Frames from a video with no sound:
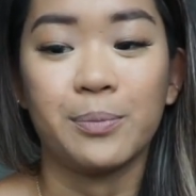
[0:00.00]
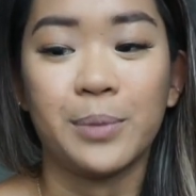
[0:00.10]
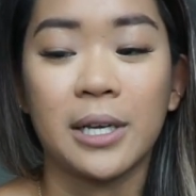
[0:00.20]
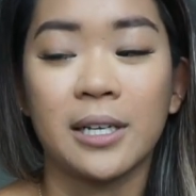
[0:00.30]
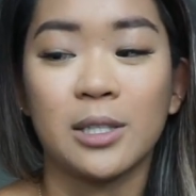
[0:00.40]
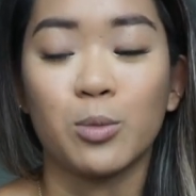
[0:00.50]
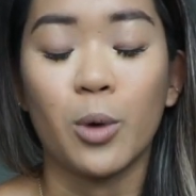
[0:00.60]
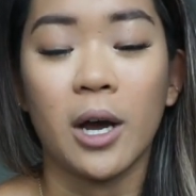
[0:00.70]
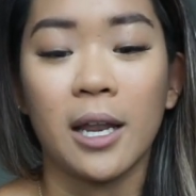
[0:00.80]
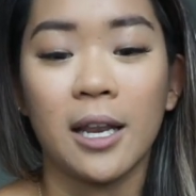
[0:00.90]
because
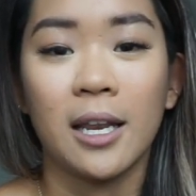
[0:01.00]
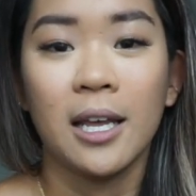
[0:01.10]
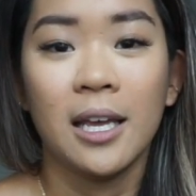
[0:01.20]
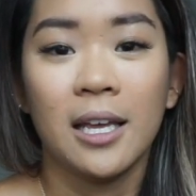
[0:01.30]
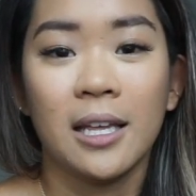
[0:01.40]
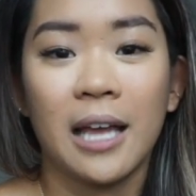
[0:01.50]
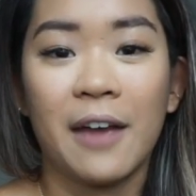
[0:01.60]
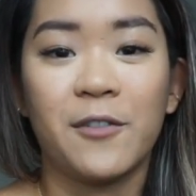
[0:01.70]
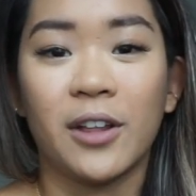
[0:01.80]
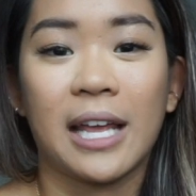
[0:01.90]
one, I
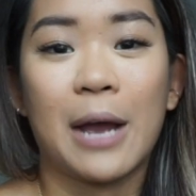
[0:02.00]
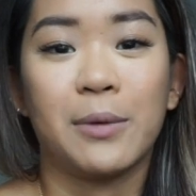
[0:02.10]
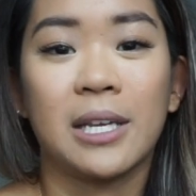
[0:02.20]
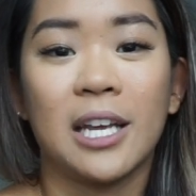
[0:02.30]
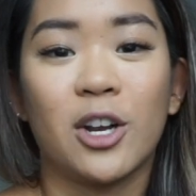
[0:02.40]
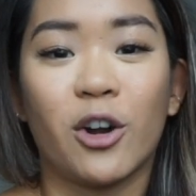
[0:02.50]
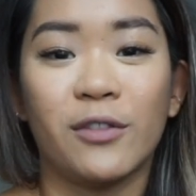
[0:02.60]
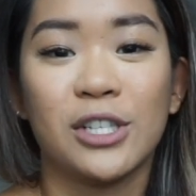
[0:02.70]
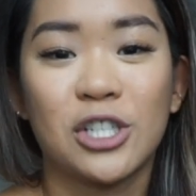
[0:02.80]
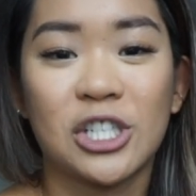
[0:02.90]
feel like I would get
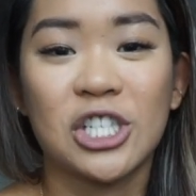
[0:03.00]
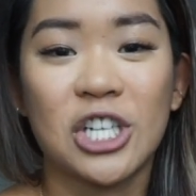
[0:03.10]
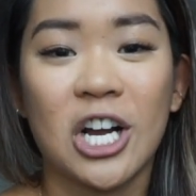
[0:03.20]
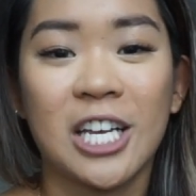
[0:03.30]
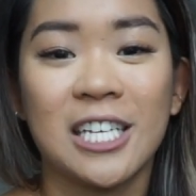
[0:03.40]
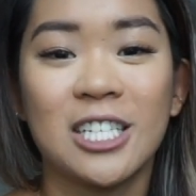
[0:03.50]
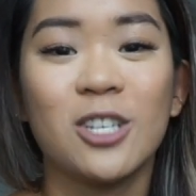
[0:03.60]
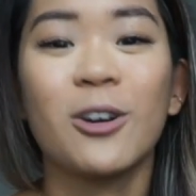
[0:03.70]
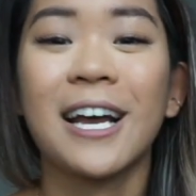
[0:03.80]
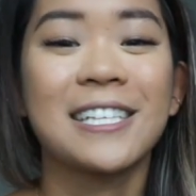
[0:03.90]
nervous just talking to
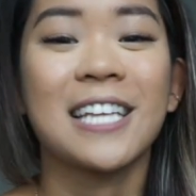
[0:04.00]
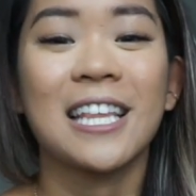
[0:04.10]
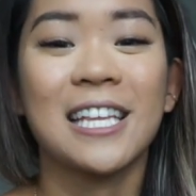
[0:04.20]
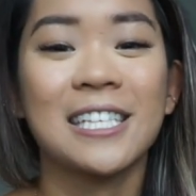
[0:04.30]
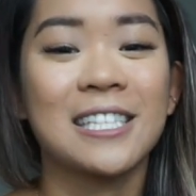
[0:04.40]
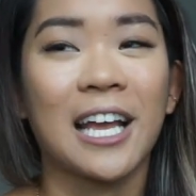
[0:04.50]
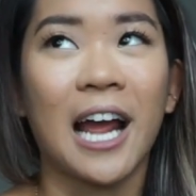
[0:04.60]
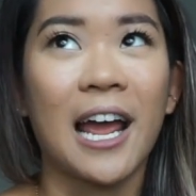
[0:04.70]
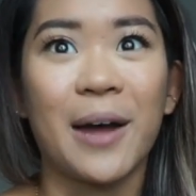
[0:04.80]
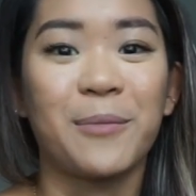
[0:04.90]
you guys like this, like
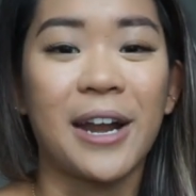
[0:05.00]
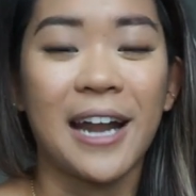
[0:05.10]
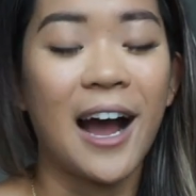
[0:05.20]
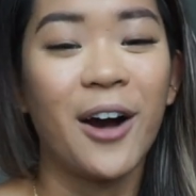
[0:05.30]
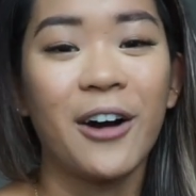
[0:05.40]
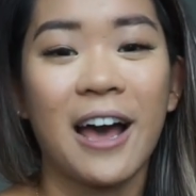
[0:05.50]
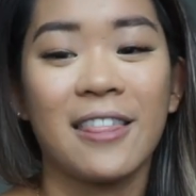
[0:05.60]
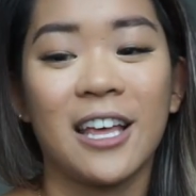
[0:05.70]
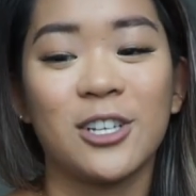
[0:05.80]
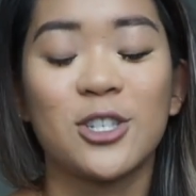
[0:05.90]
I am right now, and
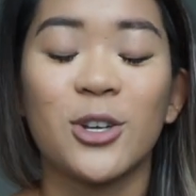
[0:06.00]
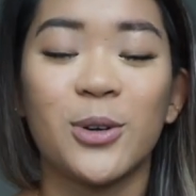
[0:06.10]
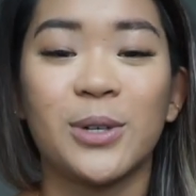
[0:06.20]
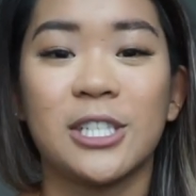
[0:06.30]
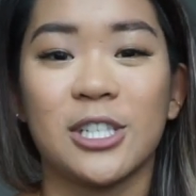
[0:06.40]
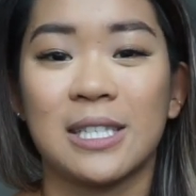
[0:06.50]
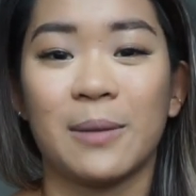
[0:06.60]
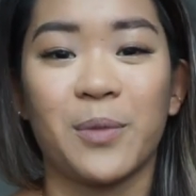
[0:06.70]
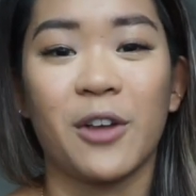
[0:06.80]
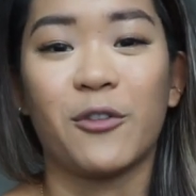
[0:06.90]
then two, it's just
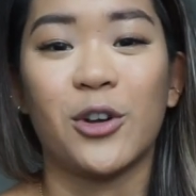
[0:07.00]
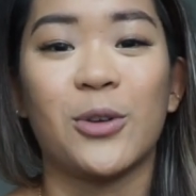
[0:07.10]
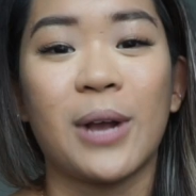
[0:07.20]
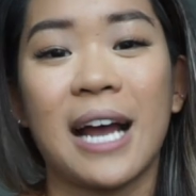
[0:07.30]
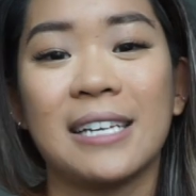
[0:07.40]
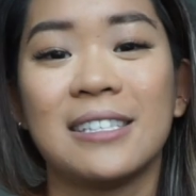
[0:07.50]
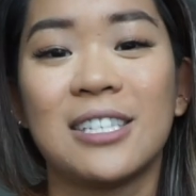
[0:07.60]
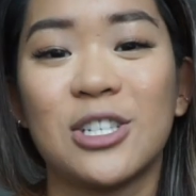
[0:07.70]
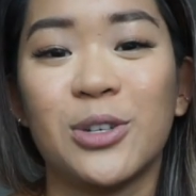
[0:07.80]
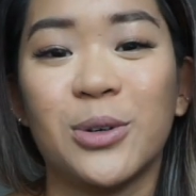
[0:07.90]
something for you guys
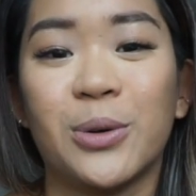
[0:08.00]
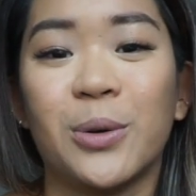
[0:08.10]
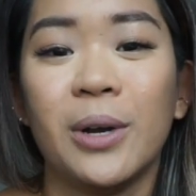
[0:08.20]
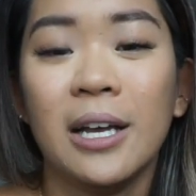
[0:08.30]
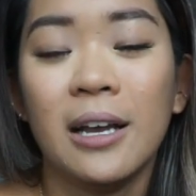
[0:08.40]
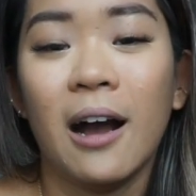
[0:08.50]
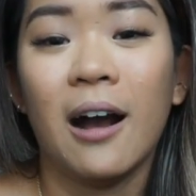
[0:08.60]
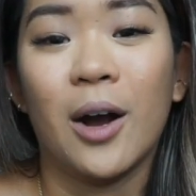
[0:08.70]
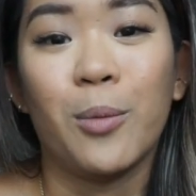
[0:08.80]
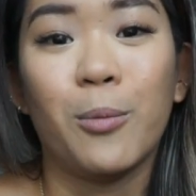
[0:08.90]
to
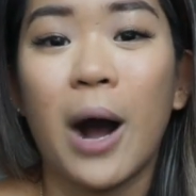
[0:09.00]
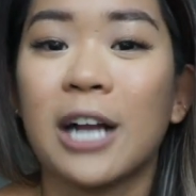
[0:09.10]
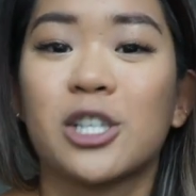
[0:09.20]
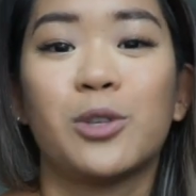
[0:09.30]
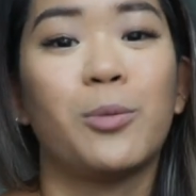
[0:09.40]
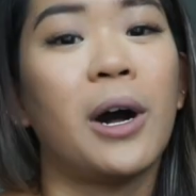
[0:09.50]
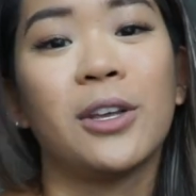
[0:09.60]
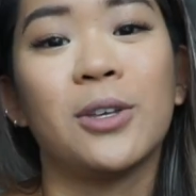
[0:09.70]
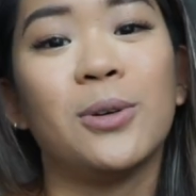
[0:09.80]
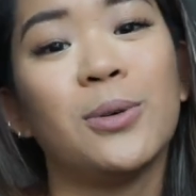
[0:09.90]
watch
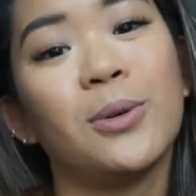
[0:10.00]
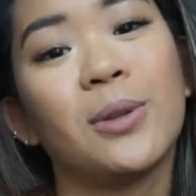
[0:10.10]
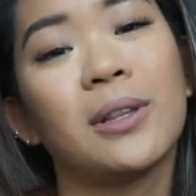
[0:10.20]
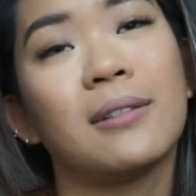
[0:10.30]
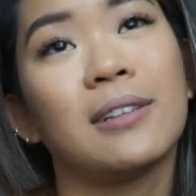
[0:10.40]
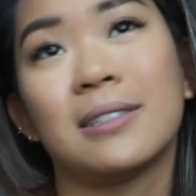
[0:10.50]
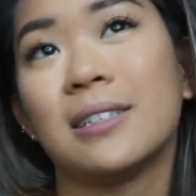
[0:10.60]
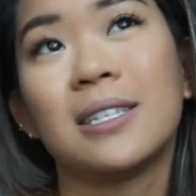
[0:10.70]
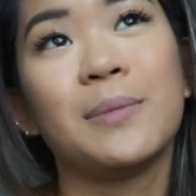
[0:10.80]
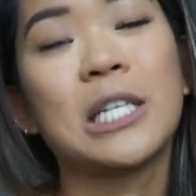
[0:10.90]
while you
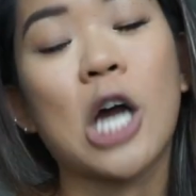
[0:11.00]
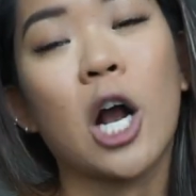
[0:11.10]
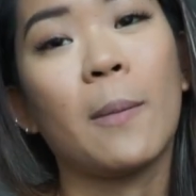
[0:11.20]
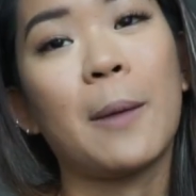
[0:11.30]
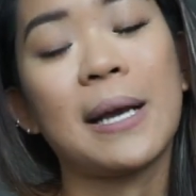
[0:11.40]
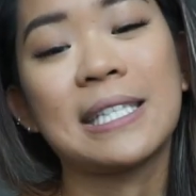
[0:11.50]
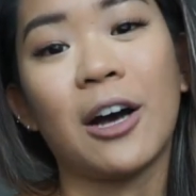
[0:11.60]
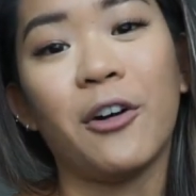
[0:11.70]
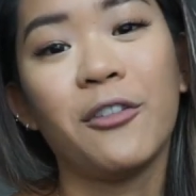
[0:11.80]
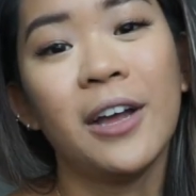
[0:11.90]
listen to me talk about
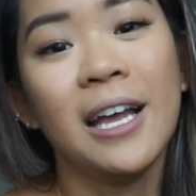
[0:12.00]
myself.